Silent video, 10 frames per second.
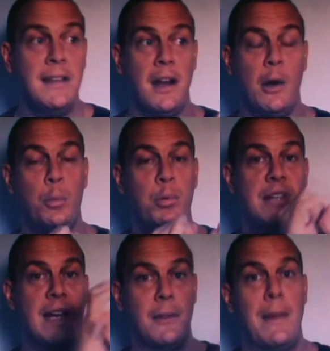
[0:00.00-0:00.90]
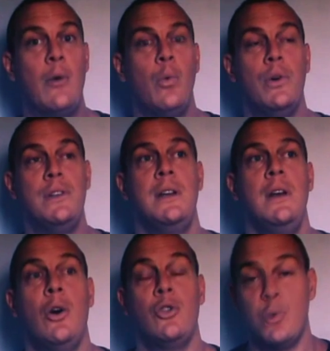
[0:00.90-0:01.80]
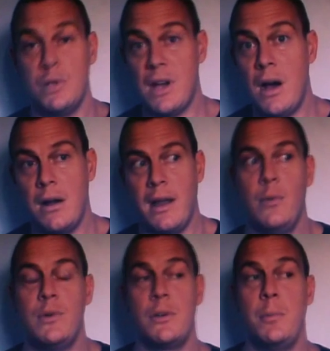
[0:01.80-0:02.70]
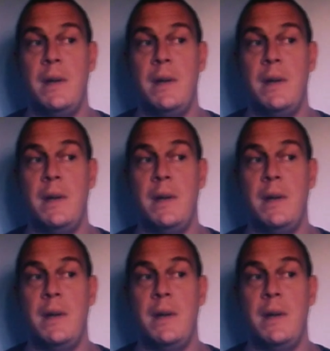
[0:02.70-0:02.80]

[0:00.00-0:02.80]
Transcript: then I will project them outward onto a target, which could